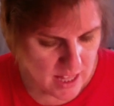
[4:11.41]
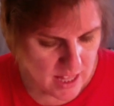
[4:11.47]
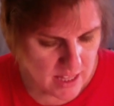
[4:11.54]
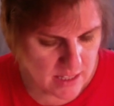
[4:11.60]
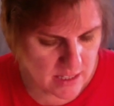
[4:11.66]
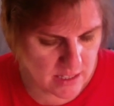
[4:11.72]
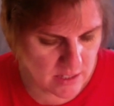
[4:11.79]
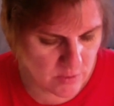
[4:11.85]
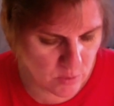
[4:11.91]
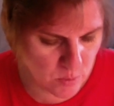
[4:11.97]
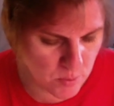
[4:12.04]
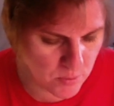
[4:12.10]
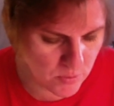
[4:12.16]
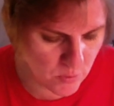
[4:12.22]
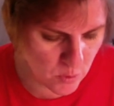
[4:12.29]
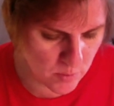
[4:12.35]
The liver
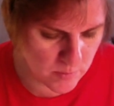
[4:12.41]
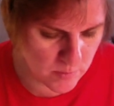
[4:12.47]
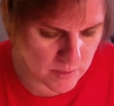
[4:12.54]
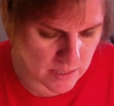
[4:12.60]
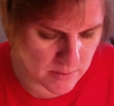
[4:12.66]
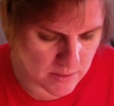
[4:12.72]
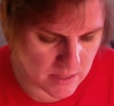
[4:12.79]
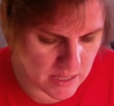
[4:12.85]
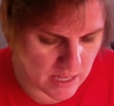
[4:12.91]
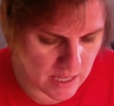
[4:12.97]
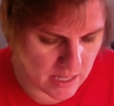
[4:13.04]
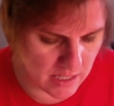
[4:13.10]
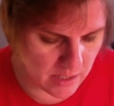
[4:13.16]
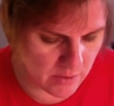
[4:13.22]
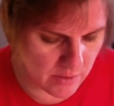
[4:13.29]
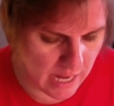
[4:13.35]
performs
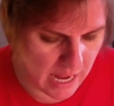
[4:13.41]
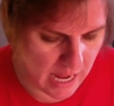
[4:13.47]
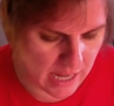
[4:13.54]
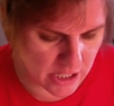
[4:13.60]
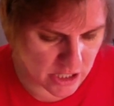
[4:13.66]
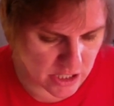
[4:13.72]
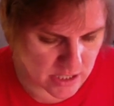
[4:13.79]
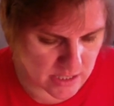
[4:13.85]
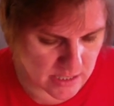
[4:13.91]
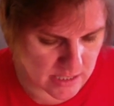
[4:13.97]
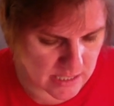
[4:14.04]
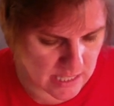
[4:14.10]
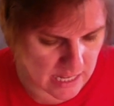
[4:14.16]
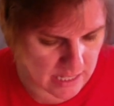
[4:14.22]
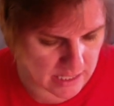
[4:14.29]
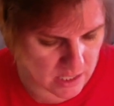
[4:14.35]
synthetic reactions
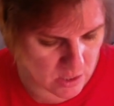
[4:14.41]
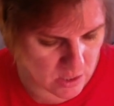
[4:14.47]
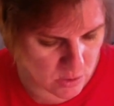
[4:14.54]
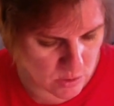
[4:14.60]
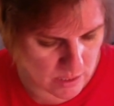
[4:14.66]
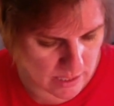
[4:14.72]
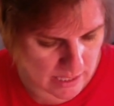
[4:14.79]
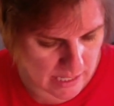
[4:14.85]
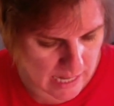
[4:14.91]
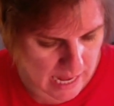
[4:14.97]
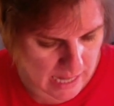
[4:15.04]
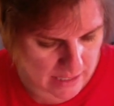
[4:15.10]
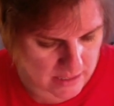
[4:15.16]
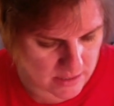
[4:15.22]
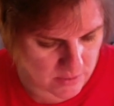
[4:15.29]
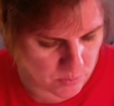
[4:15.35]
that yield
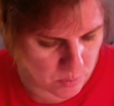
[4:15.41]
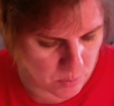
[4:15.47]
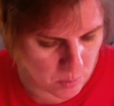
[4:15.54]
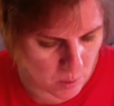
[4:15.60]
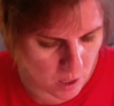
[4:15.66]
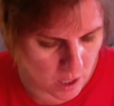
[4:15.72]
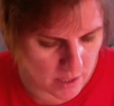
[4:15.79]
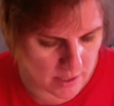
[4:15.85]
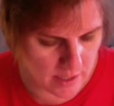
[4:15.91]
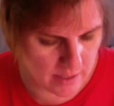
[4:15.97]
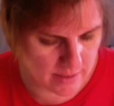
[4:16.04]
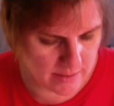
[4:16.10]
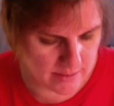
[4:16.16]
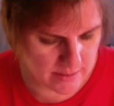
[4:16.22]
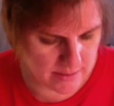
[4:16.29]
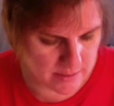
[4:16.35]
inactive
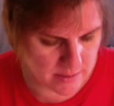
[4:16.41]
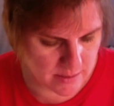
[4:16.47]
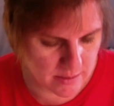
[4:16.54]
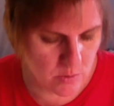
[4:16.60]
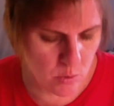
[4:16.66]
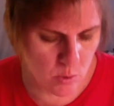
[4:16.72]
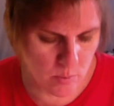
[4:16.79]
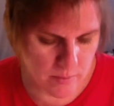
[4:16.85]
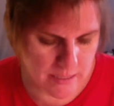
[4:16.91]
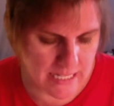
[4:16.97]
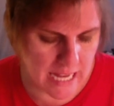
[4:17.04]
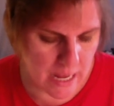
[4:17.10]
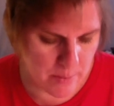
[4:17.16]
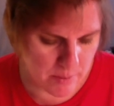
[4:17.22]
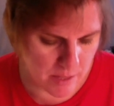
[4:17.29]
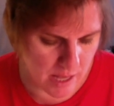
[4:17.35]
products or
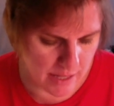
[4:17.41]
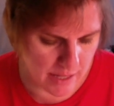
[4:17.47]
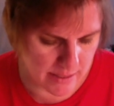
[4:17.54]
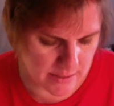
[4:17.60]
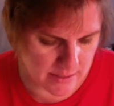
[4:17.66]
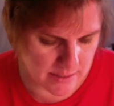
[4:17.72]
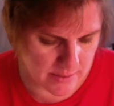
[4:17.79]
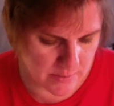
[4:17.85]
metabolites